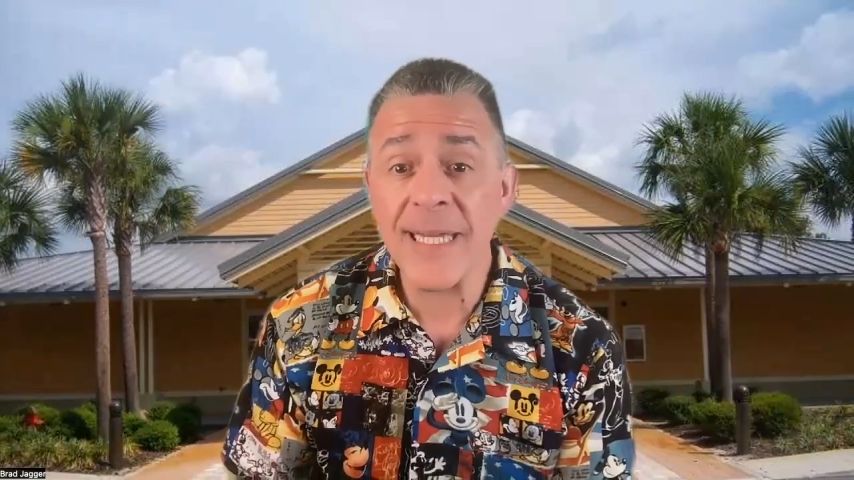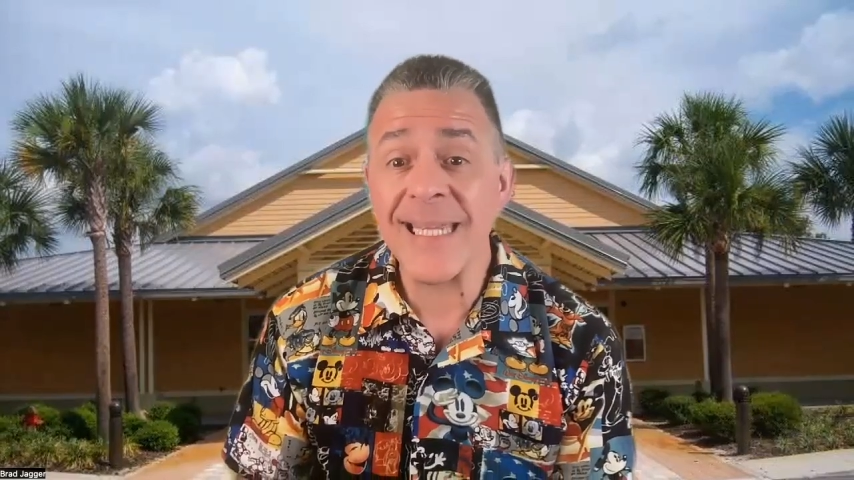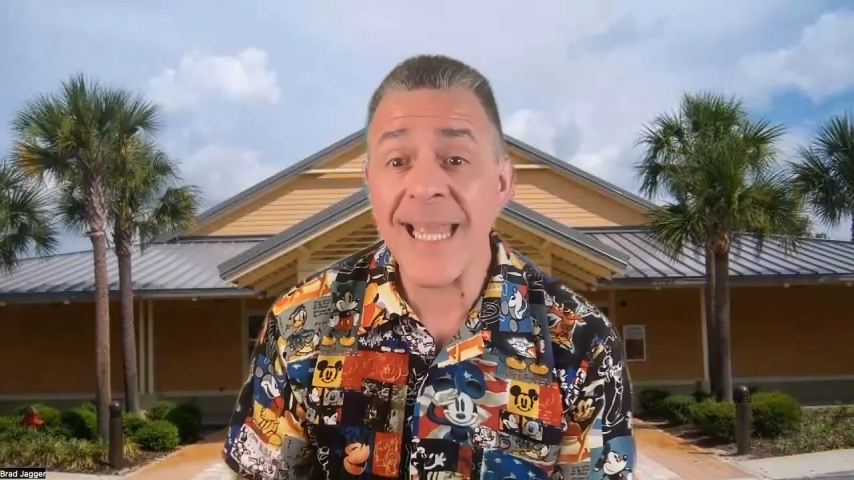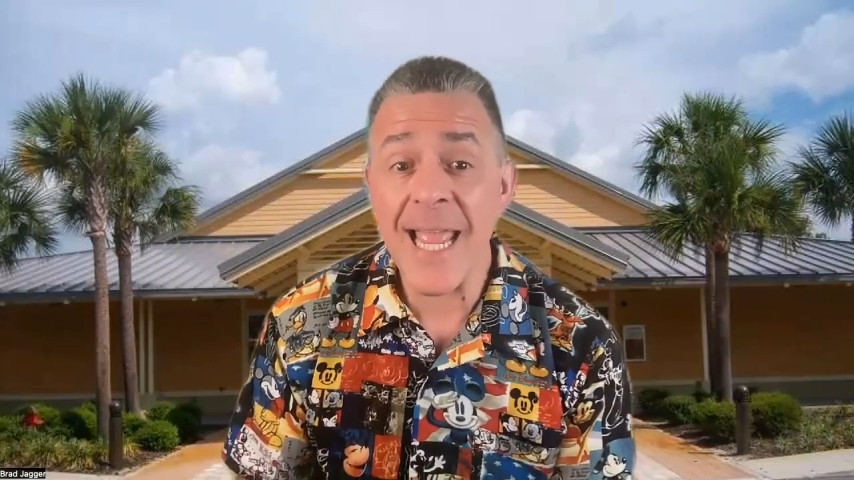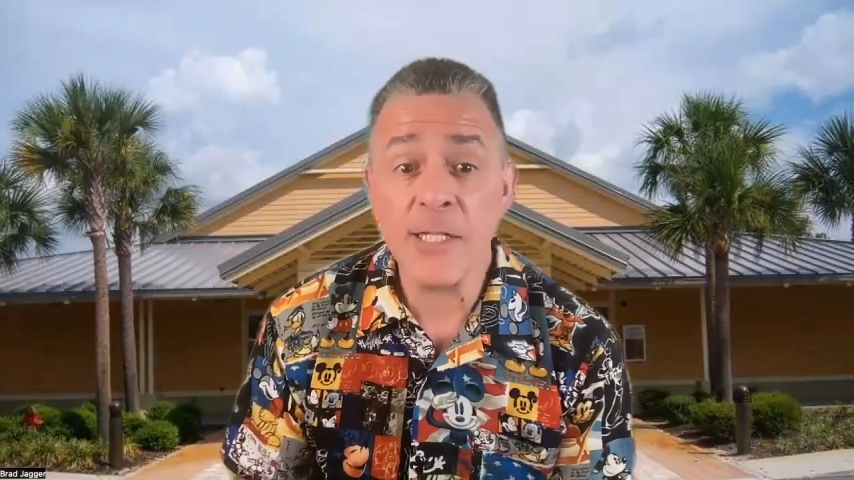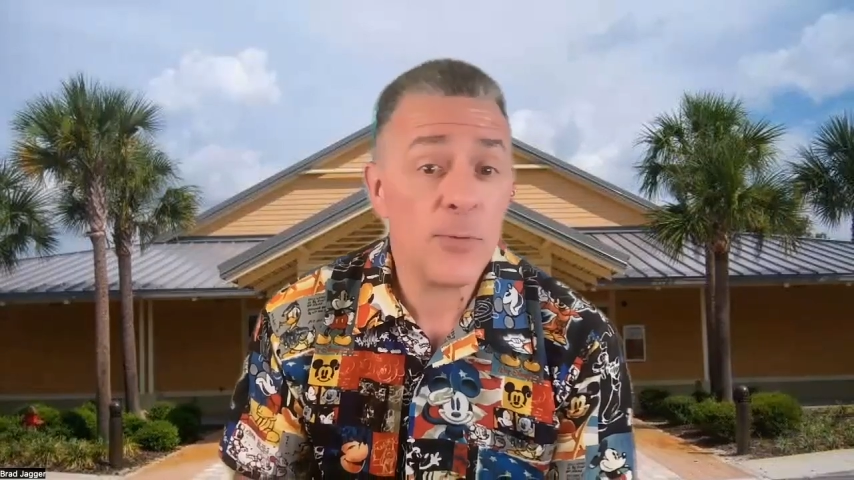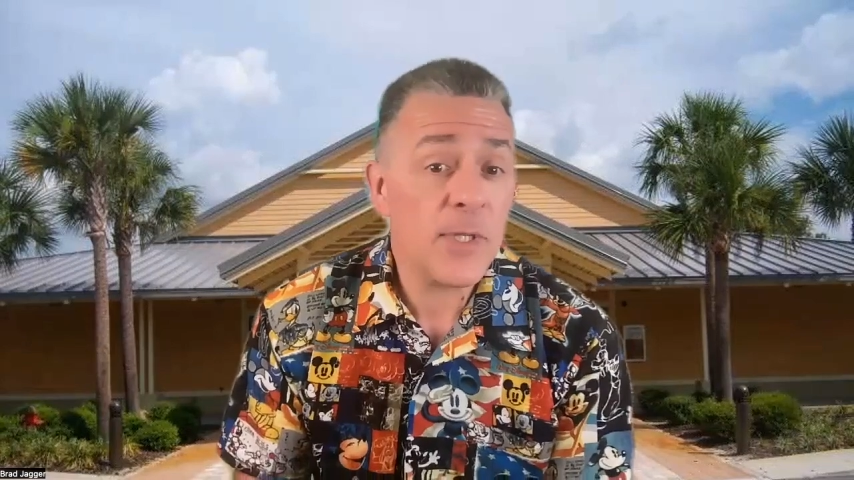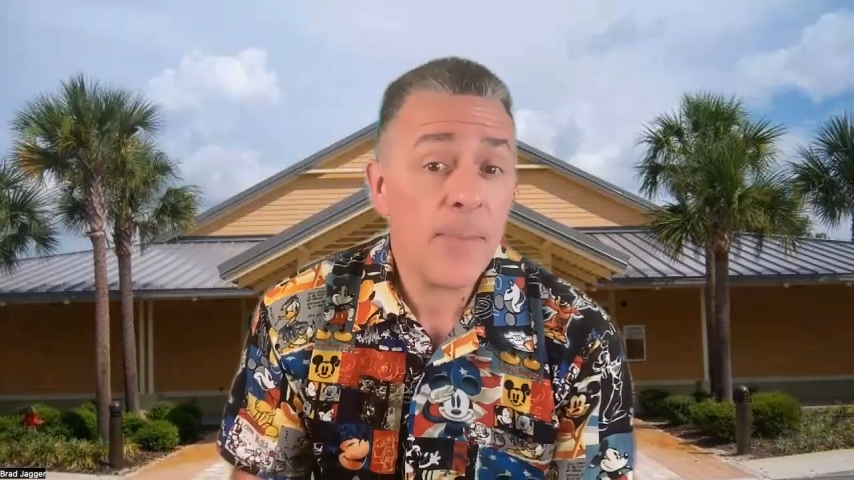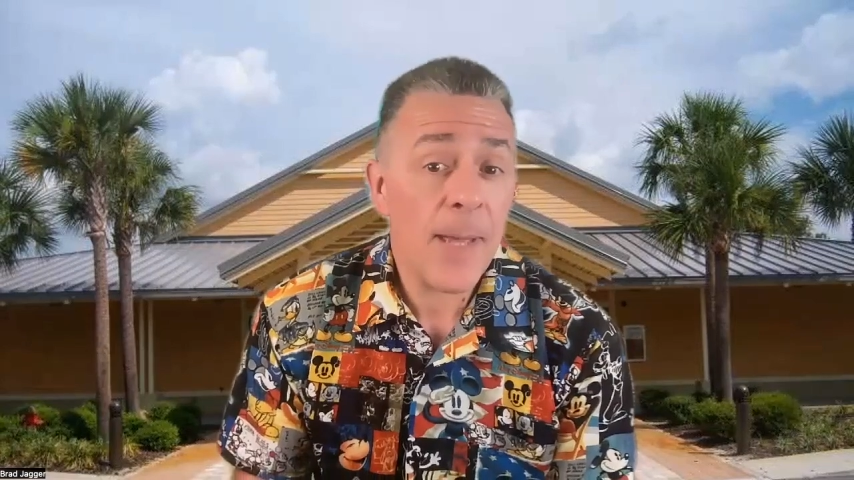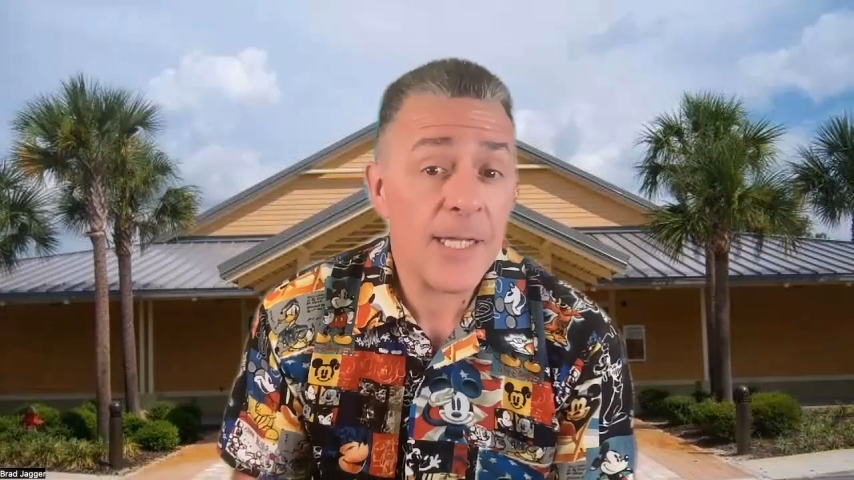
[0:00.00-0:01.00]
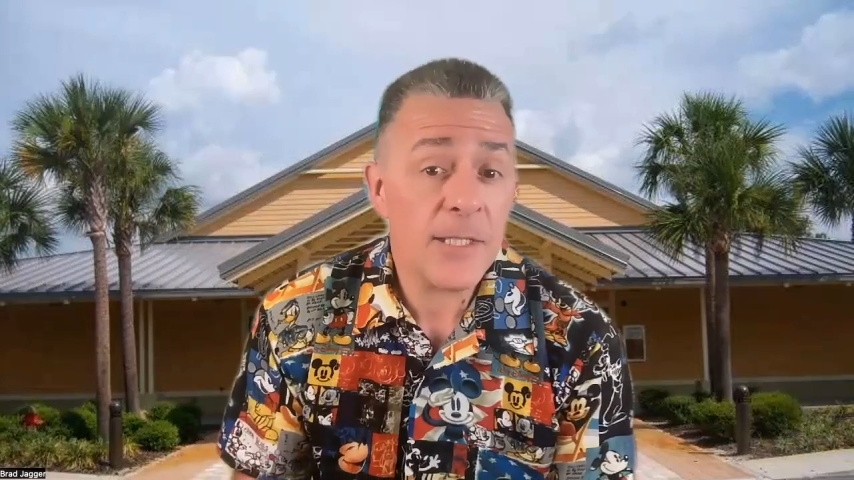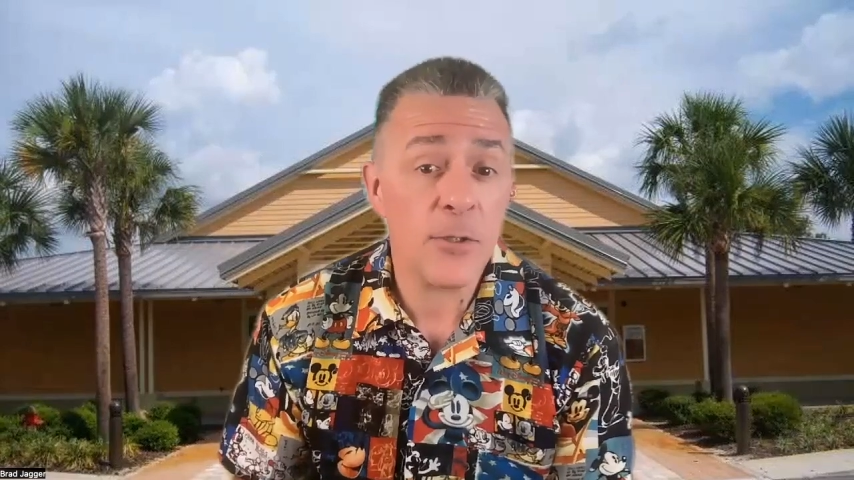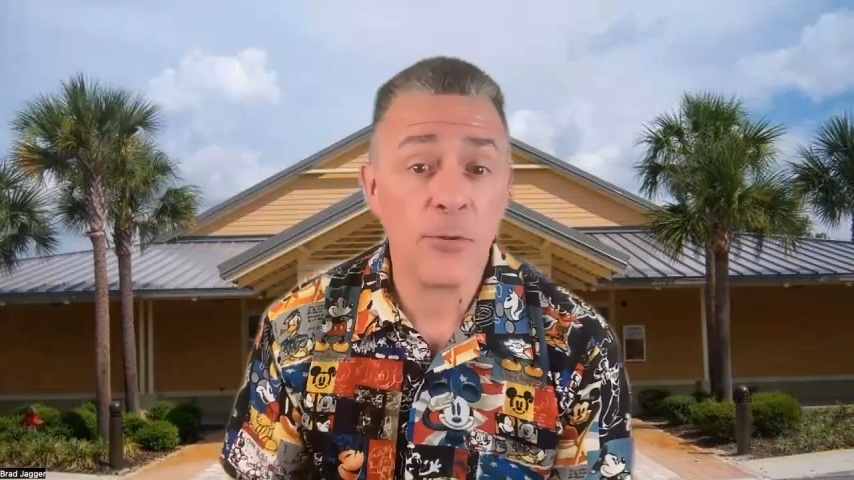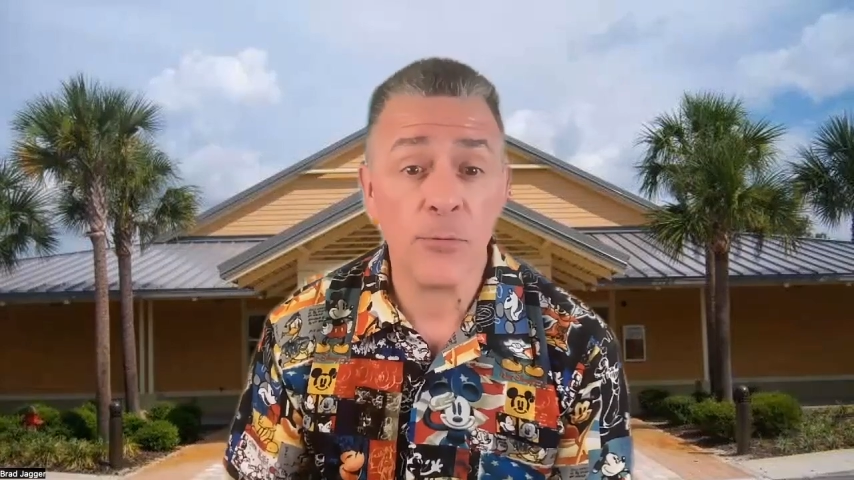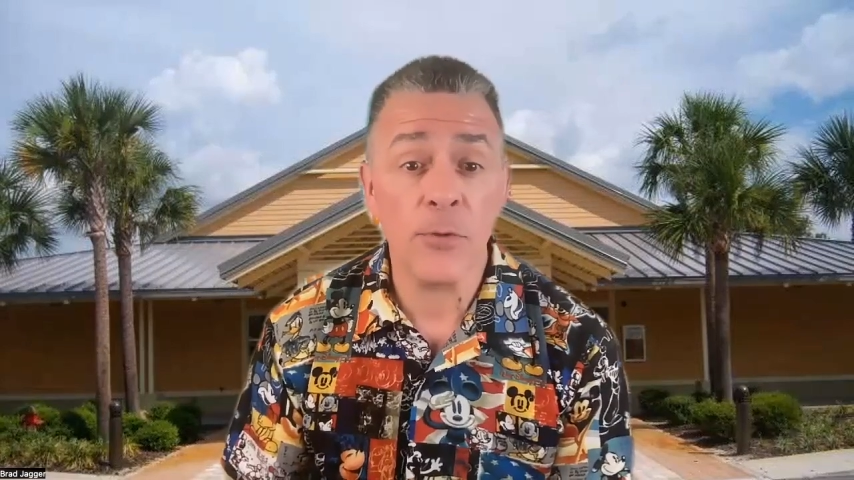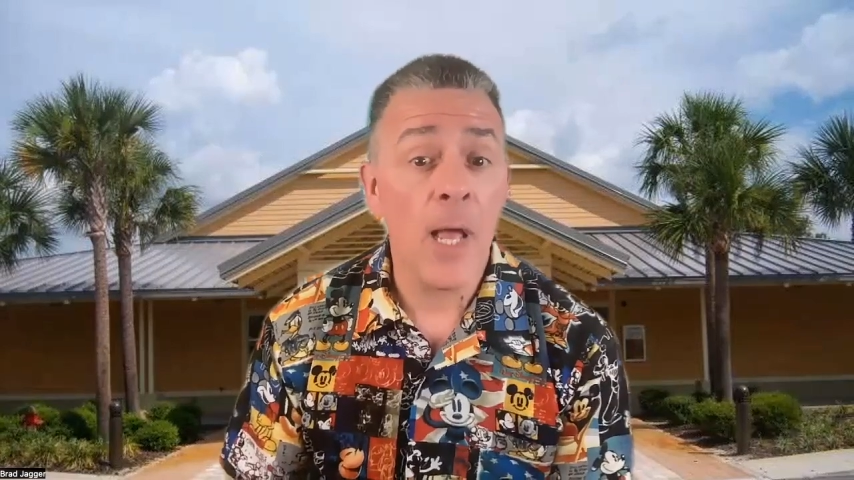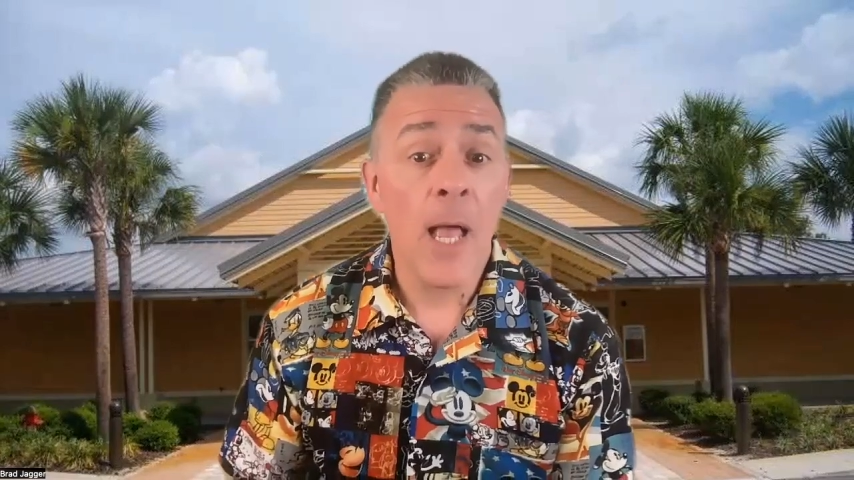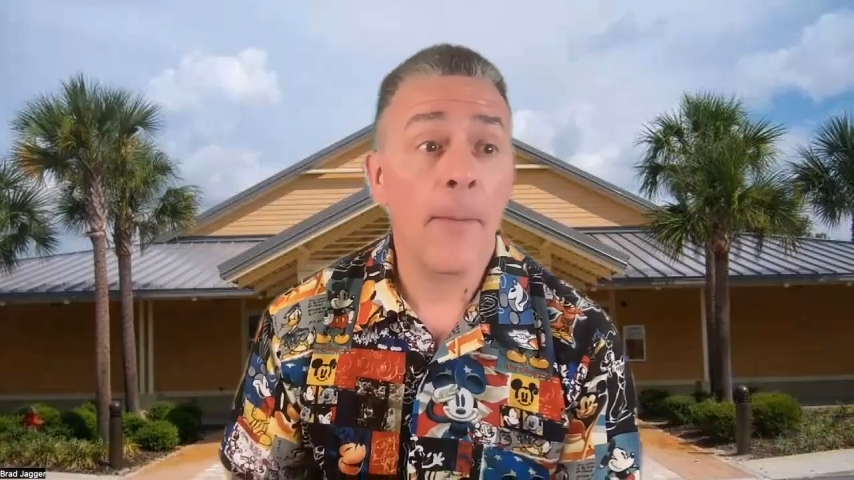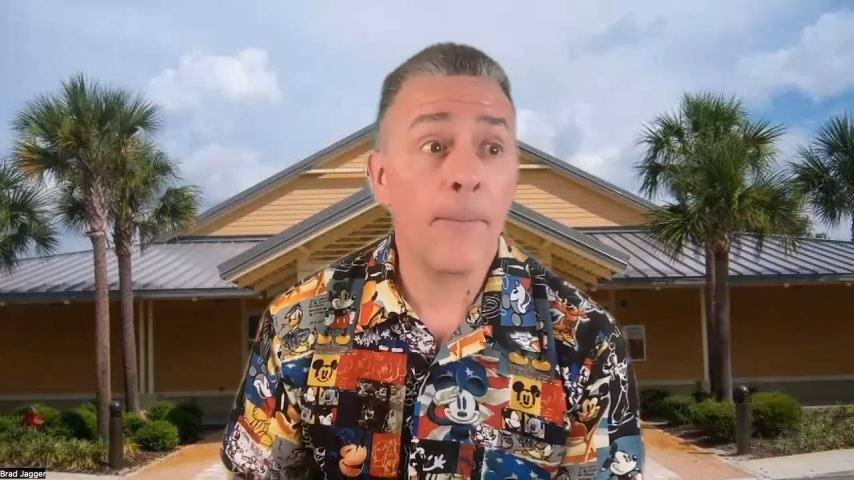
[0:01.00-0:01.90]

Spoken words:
engaged with the pastor through